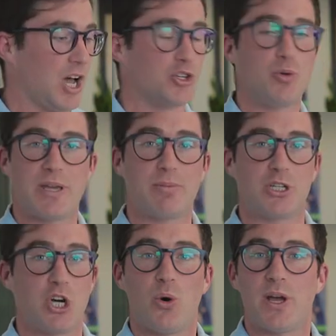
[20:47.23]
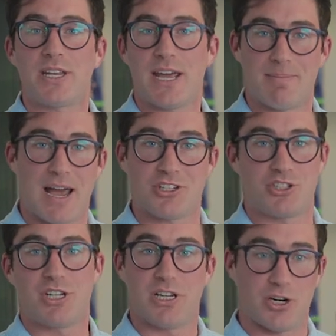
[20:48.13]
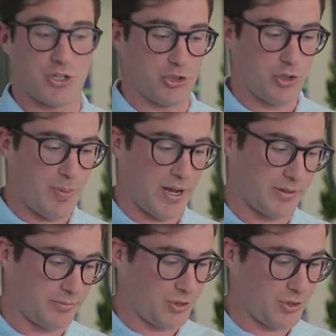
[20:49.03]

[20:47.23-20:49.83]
you'll be able to go in and manage it in our control panel.